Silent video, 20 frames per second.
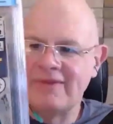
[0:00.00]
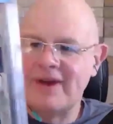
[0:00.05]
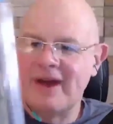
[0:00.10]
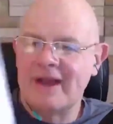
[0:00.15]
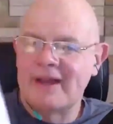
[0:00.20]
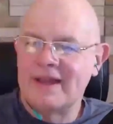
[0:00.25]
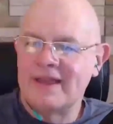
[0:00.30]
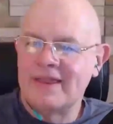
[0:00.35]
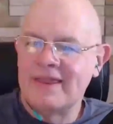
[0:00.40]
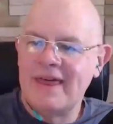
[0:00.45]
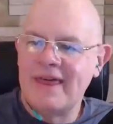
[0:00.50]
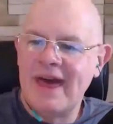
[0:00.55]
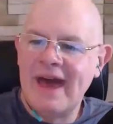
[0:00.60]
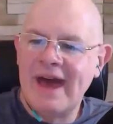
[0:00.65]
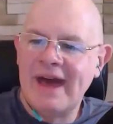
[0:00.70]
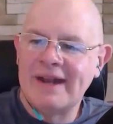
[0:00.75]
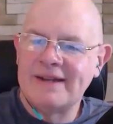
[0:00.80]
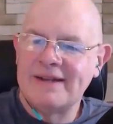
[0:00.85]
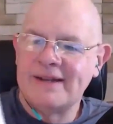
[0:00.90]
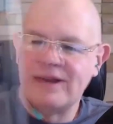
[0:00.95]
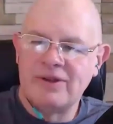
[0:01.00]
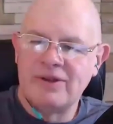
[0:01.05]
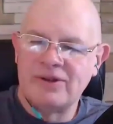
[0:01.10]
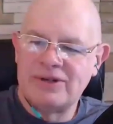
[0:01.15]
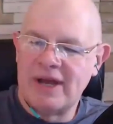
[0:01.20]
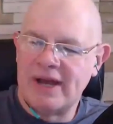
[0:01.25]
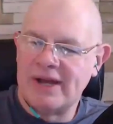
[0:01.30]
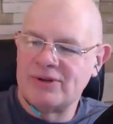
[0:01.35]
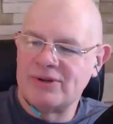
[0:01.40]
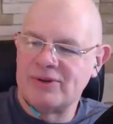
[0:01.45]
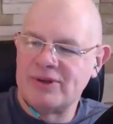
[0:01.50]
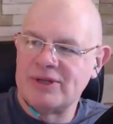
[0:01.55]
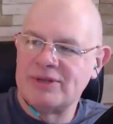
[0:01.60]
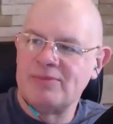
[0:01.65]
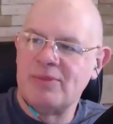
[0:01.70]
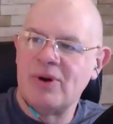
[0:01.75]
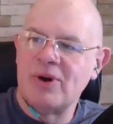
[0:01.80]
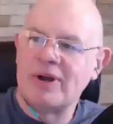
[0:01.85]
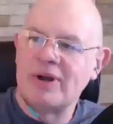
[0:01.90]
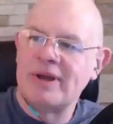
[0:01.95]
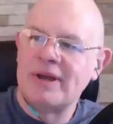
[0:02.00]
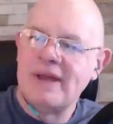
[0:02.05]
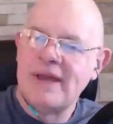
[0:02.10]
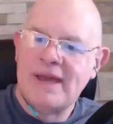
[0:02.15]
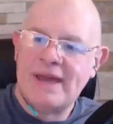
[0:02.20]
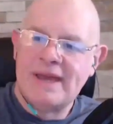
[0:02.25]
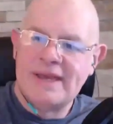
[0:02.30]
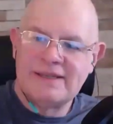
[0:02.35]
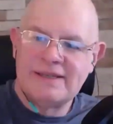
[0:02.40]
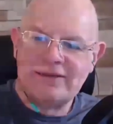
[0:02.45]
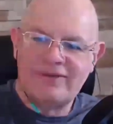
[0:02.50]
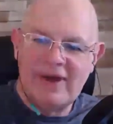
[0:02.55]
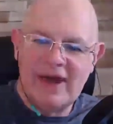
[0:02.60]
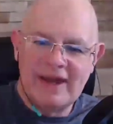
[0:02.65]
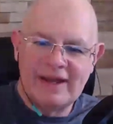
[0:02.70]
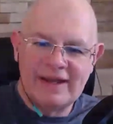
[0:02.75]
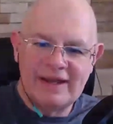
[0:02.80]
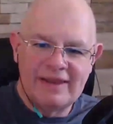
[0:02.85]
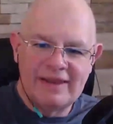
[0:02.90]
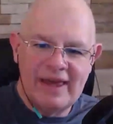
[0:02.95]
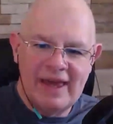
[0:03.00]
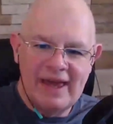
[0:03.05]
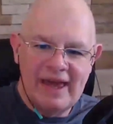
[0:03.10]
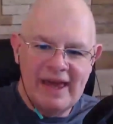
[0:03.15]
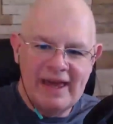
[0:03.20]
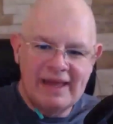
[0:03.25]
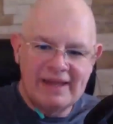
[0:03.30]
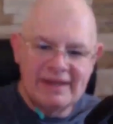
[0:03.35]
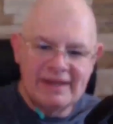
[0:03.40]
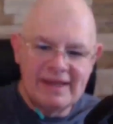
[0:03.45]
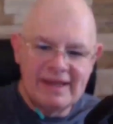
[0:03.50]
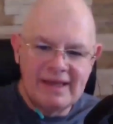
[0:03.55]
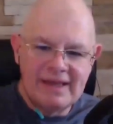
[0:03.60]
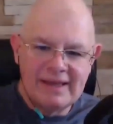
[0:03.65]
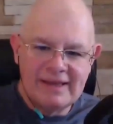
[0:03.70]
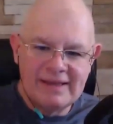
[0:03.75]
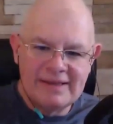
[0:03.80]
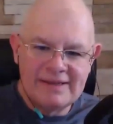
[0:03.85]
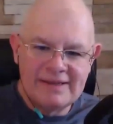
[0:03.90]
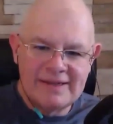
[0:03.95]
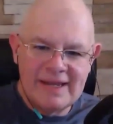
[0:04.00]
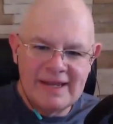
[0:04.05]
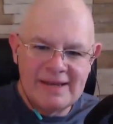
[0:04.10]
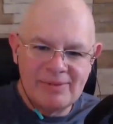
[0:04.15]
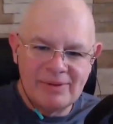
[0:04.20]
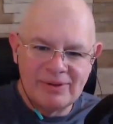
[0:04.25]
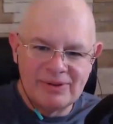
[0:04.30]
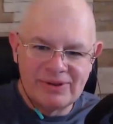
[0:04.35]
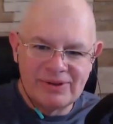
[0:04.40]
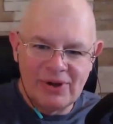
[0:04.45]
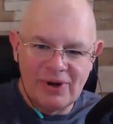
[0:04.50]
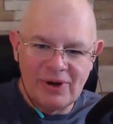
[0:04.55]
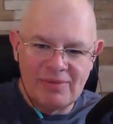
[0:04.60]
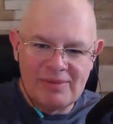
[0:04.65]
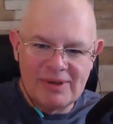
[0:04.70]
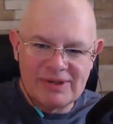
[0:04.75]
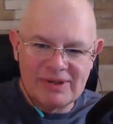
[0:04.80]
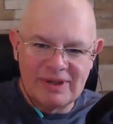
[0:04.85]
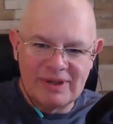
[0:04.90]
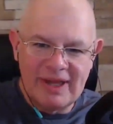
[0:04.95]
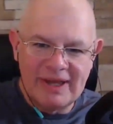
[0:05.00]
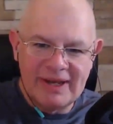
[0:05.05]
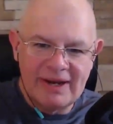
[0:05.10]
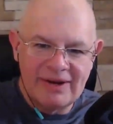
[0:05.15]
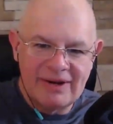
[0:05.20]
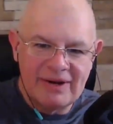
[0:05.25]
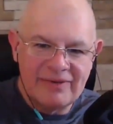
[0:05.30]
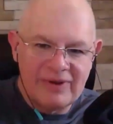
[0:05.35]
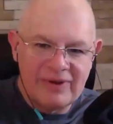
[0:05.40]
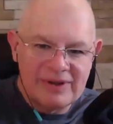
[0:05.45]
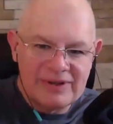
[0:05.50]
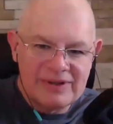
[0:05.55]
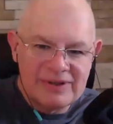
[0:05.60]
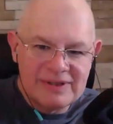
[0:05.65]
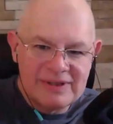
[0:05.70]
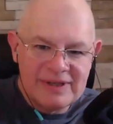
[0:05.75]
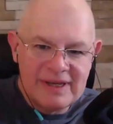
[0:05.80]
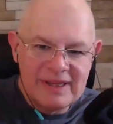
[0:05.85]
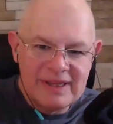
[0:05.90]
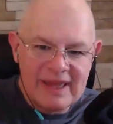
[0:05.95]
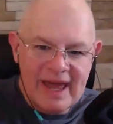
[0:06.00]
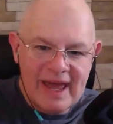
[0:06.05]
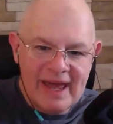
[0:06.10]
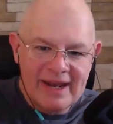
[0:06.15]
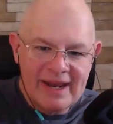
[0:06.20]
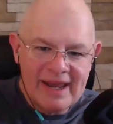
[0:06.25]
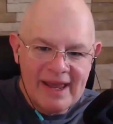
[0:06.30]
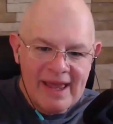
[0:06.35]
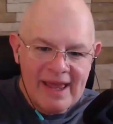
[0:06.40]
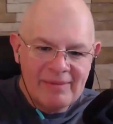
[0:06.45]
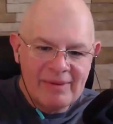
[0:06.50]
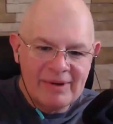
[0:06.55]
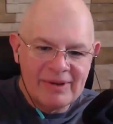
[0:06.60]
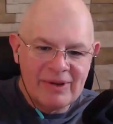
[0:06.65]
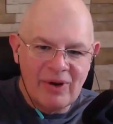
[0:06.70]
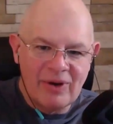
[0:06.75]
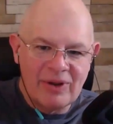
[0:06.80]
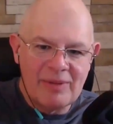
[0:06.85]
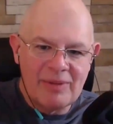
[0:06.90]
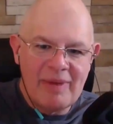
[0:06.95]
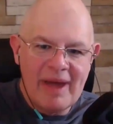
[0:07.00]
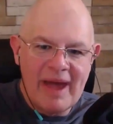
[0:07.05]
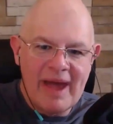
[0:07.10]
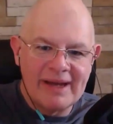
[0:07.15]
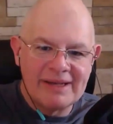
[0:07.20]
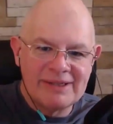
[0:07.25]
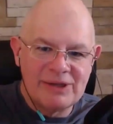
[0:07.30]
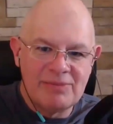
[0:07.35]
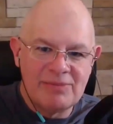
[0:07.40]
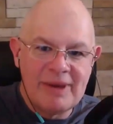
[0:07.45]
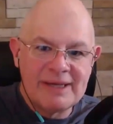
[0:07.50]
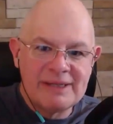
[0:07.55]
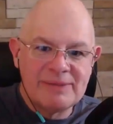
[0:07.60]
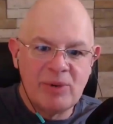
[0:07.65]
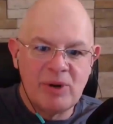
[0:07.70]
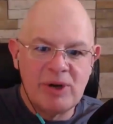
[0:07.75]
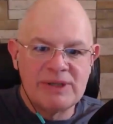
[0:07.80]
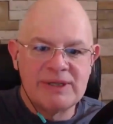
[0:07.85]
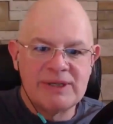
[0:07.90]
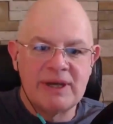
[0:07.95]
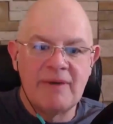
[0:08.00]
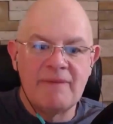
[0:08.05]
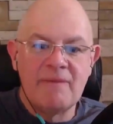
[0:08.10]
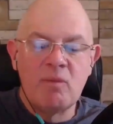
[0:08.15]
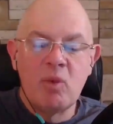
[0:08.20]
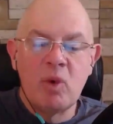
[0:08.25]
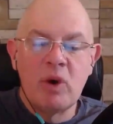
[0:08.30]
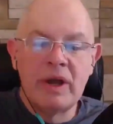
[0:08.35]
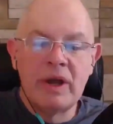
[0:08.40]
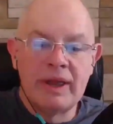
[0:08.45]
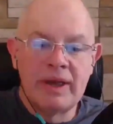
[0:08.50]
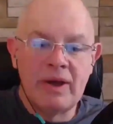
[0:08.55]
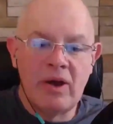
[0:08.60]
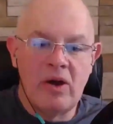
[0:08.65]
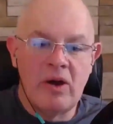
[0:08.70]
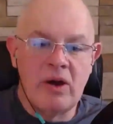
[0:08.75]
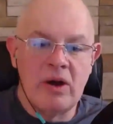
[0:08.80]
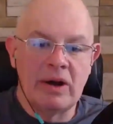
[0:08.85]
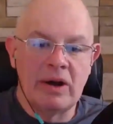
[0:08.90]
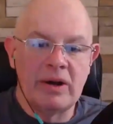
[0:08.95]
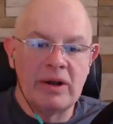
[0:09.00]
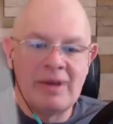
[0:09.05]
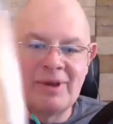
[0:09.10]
the fact that another challenge with this book is the fact that the staples are misaligned. I don't know if you can see that, but they're on the back, so it makes pressing them really hard.